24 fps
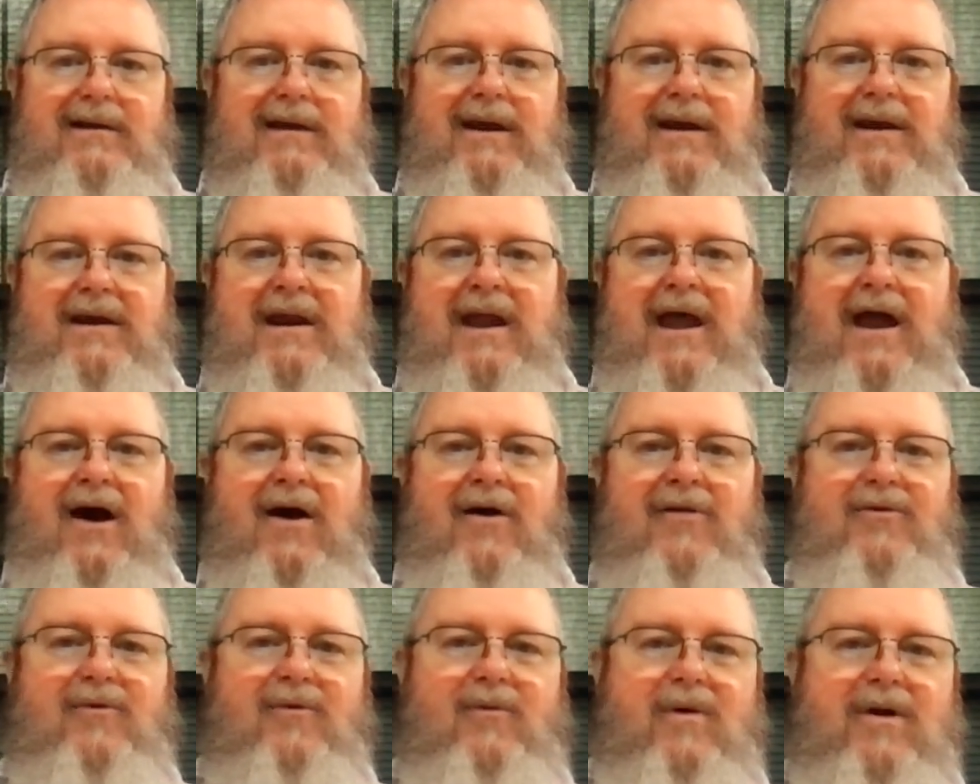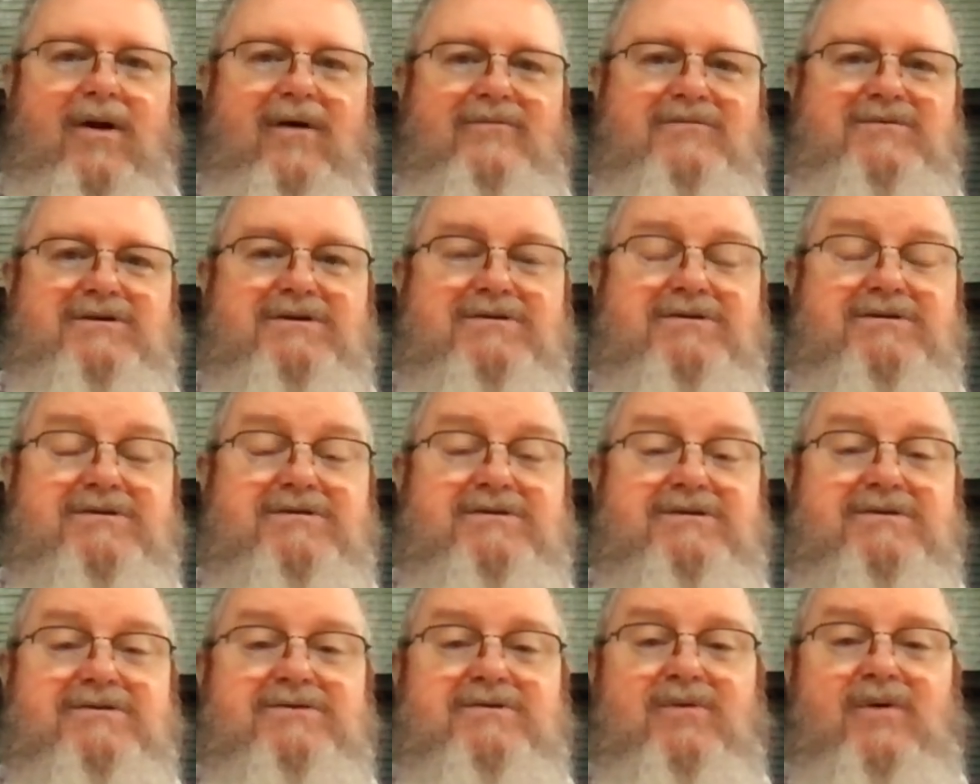And now the way of
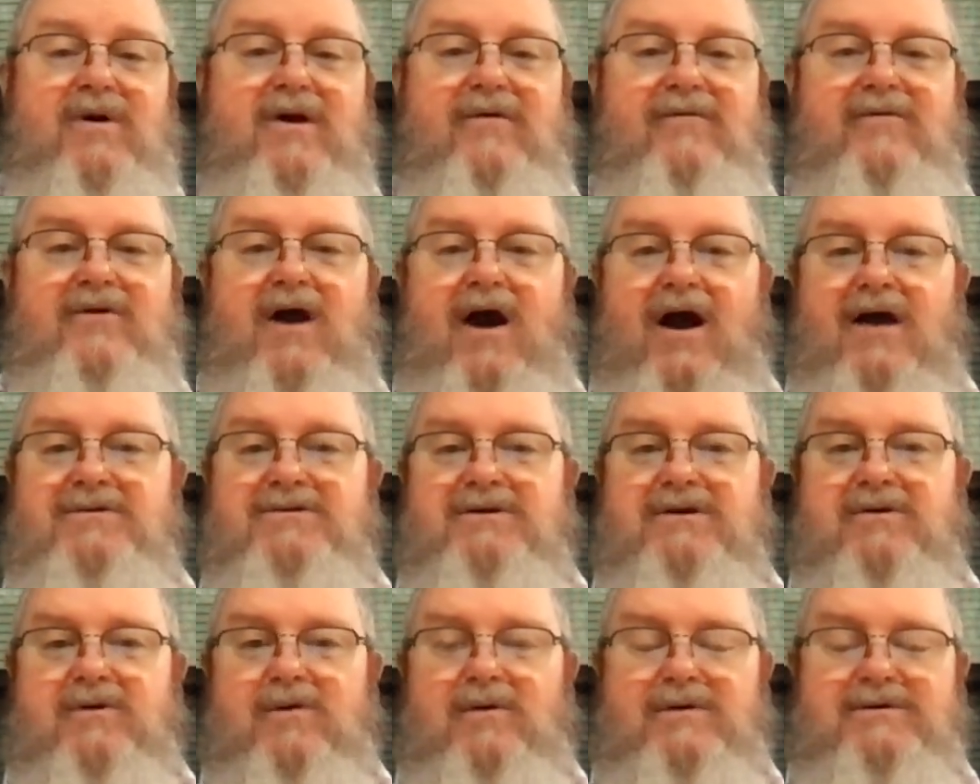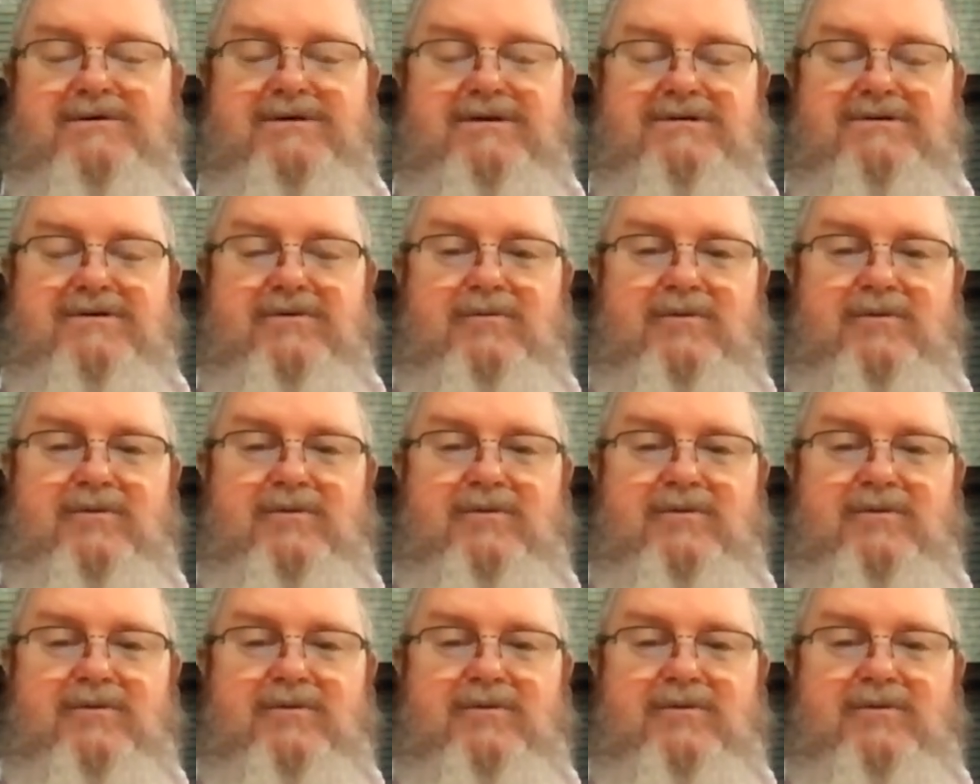Jesus is the way of consequences.